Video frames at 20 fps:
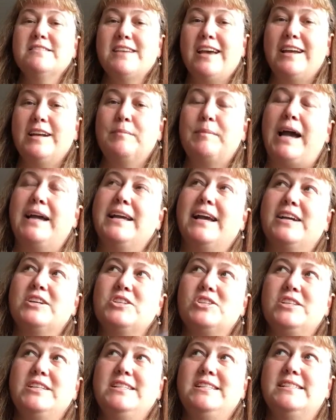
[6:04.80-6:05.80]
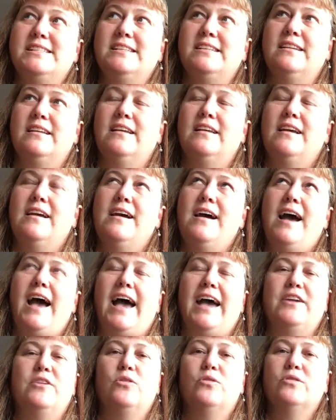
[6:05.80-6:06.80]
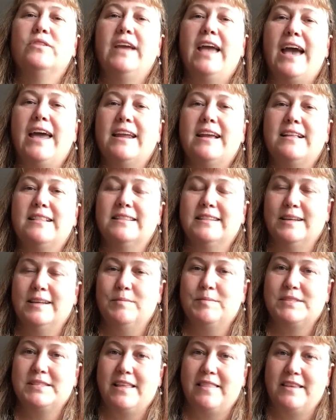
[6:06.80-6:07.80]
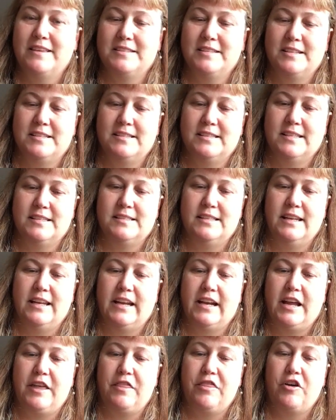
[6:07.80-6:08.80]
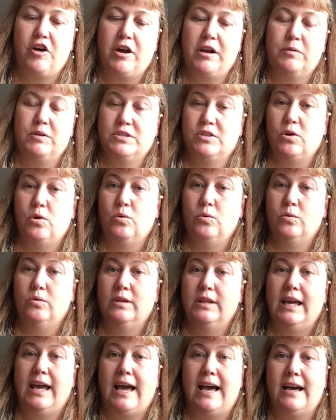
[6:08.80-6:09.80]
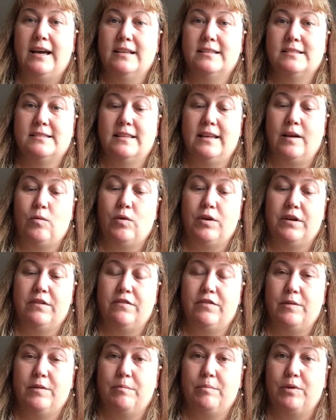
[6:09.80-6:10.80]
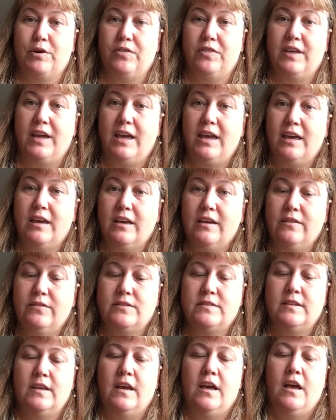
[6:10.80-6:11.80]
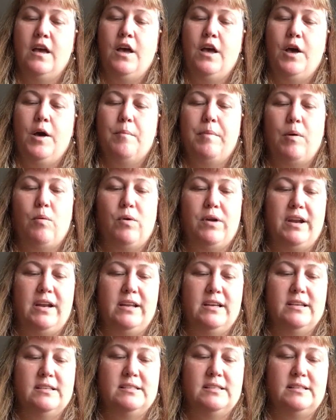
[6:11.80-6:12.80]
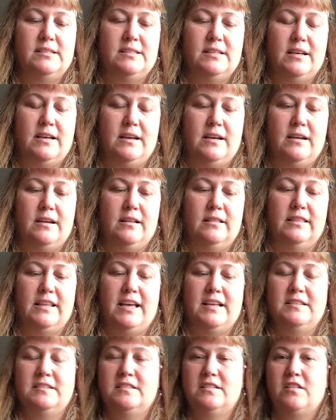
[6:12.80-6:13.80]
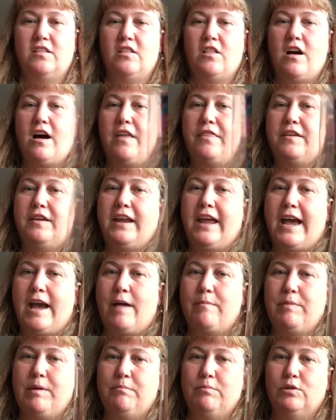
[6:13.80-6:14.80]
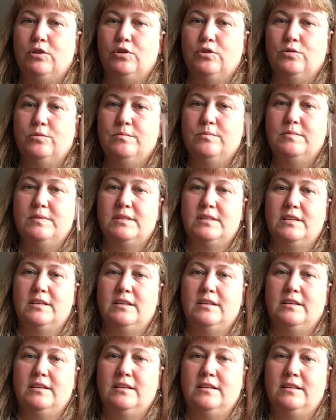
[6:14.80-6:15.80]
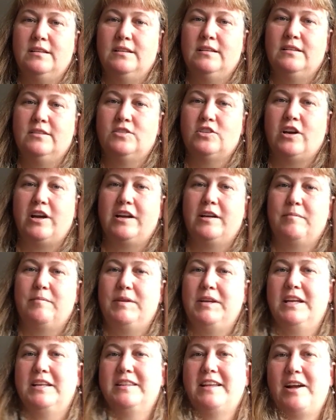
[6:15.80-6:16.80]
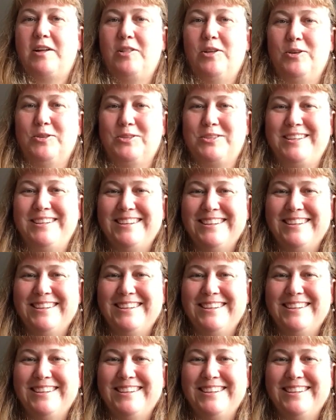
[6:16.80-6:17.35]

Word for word: item, I actually had only had a glimpse that this existed and I thought it was only as like one of the birthday gifts. But what it is, it's a lens cloth in Happy Blooms. Sorry, I didn't mean to get that close.